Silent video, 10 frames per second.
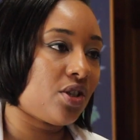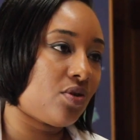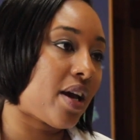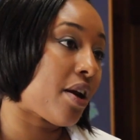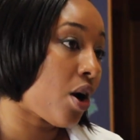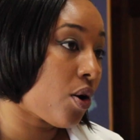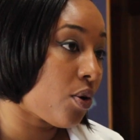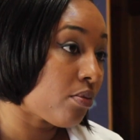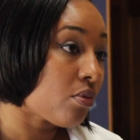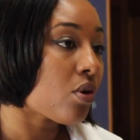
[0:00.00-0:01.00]
can do at
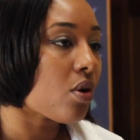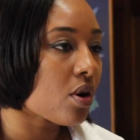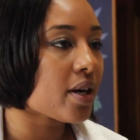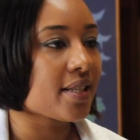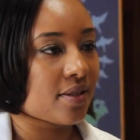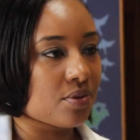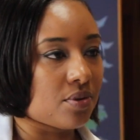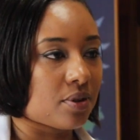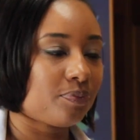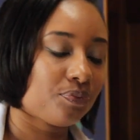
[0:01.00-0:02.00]
home or at
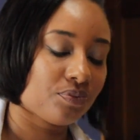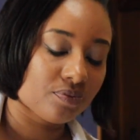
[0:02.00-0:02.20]
school.